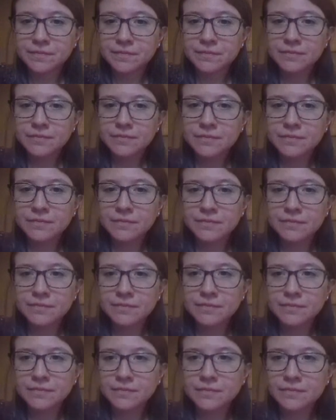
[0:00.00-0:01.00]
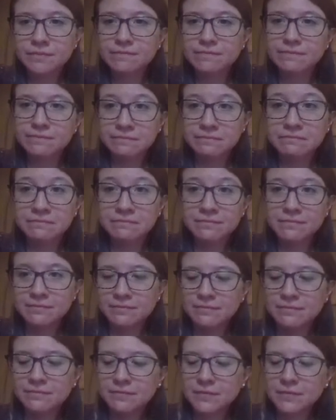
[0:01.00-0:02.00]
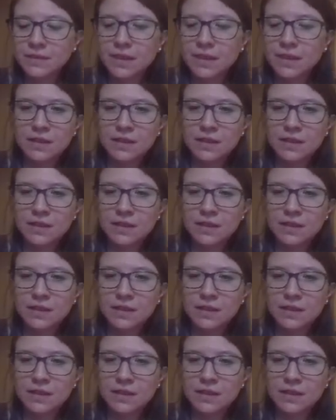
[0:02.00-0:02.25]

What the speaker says: [no speech]